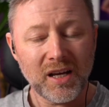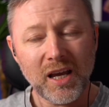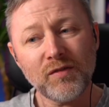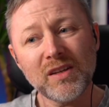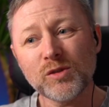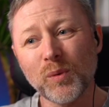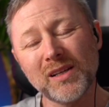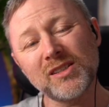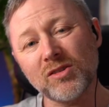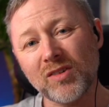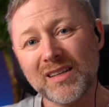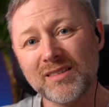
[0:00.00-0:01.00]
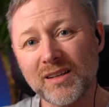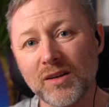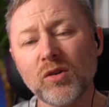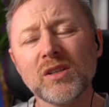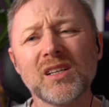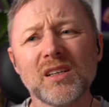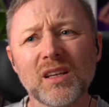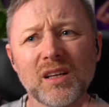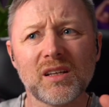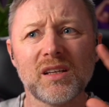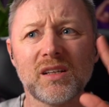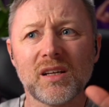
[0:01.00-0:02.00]
Even these ones that write it, no, he's
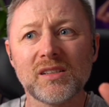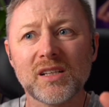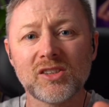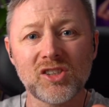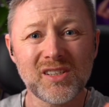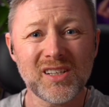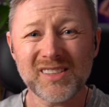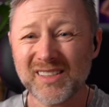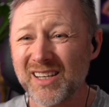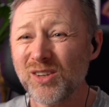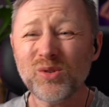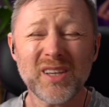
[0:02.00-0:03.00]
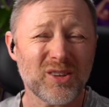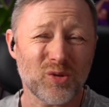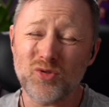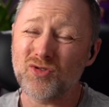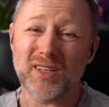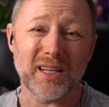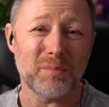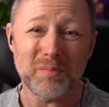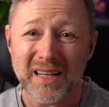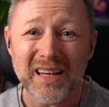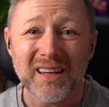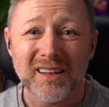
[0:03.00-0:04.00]
a genius. You know they don't really
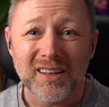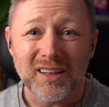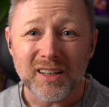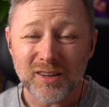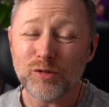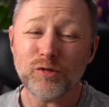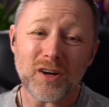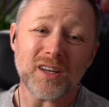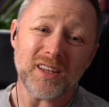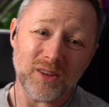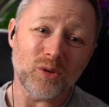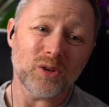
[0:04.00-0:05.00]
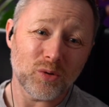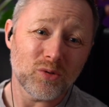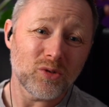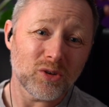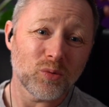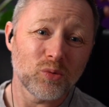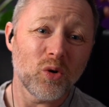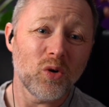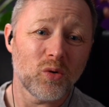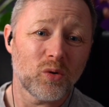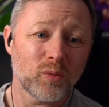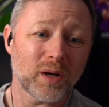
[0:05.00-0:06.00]
mean it. They'll
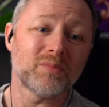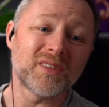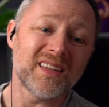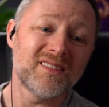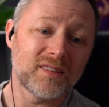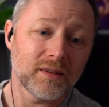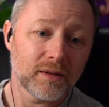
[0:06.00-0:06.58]
know when I'm dead.